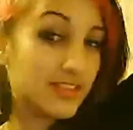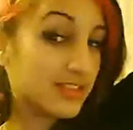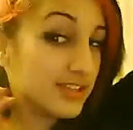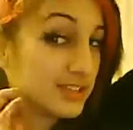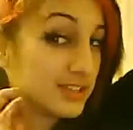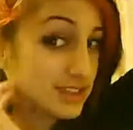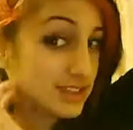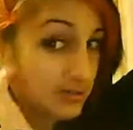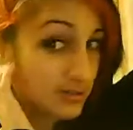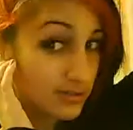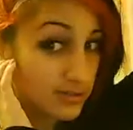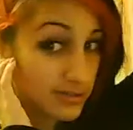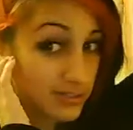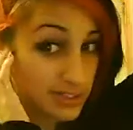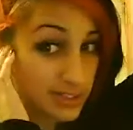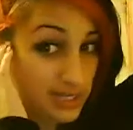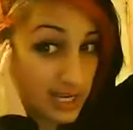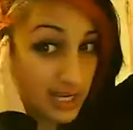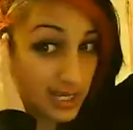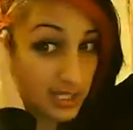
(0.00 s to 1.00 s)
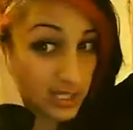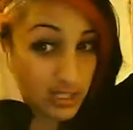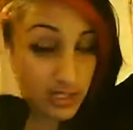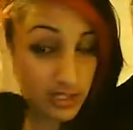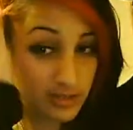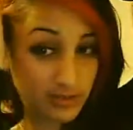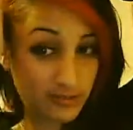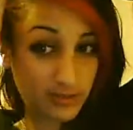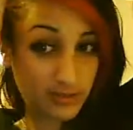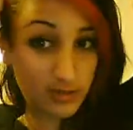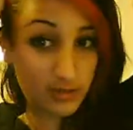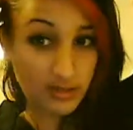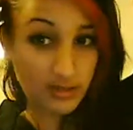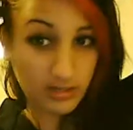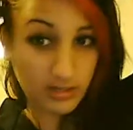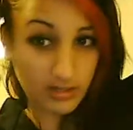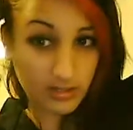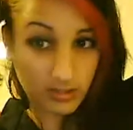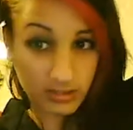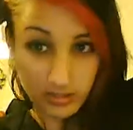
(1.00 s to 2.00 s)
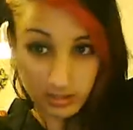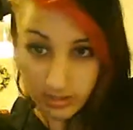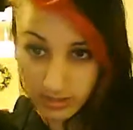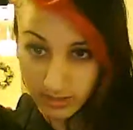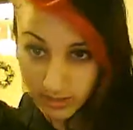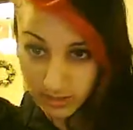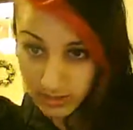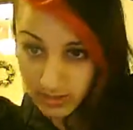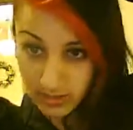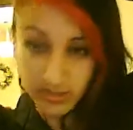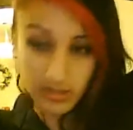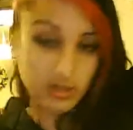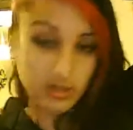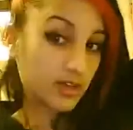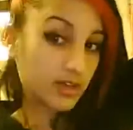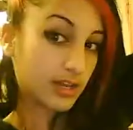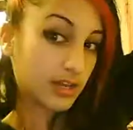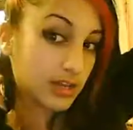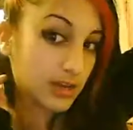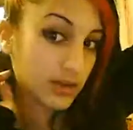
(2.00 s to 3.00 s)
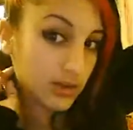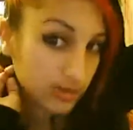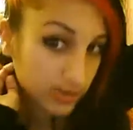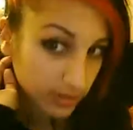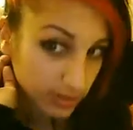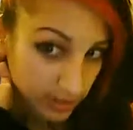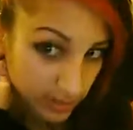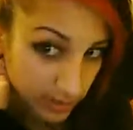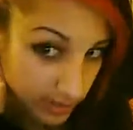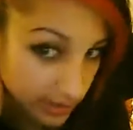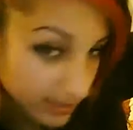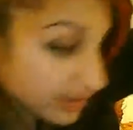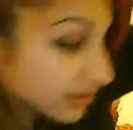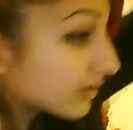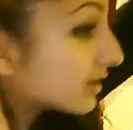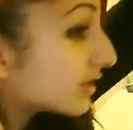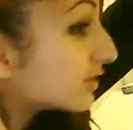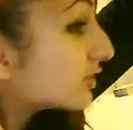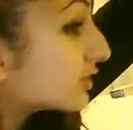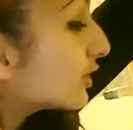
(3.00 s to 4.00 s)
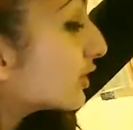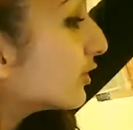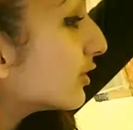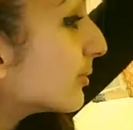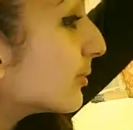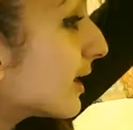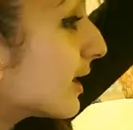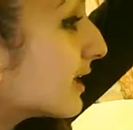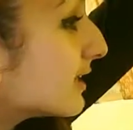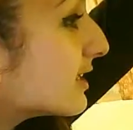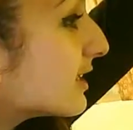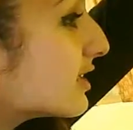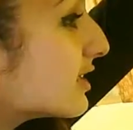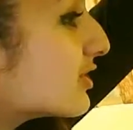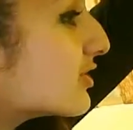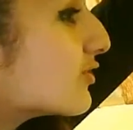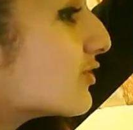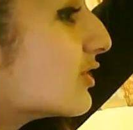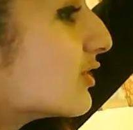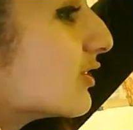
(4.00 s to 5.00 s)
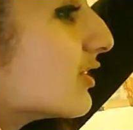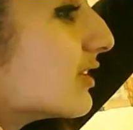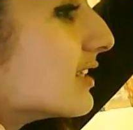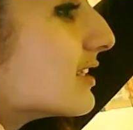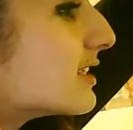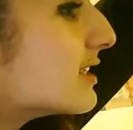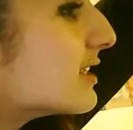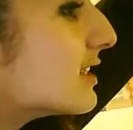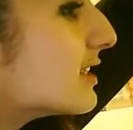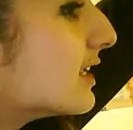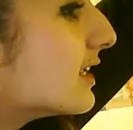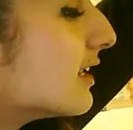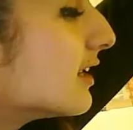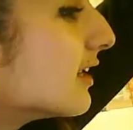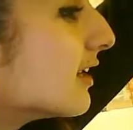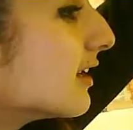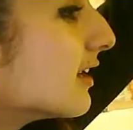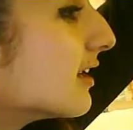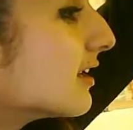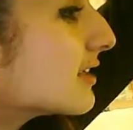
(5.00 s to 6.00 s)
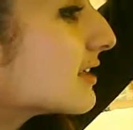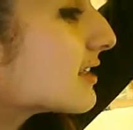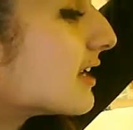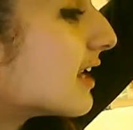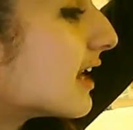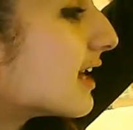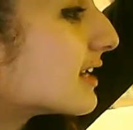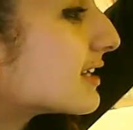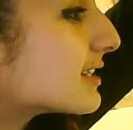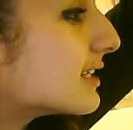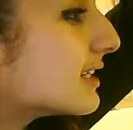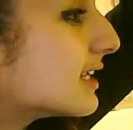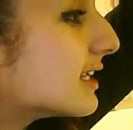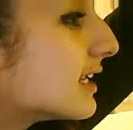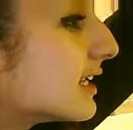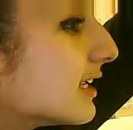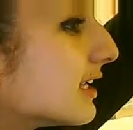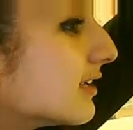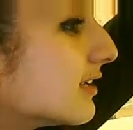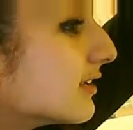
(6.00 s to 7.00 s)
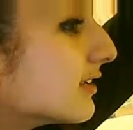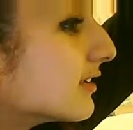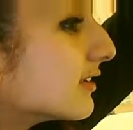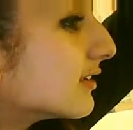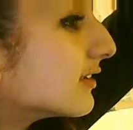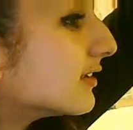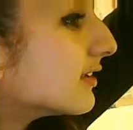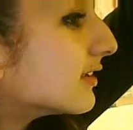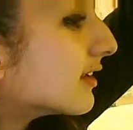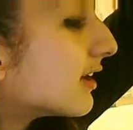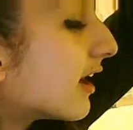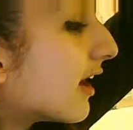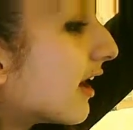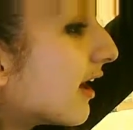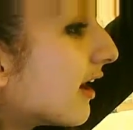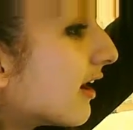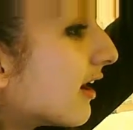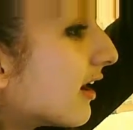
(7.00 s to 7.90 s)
this little section of it. Here, I'll show you my industrial. This is it. Nicely healed, you know.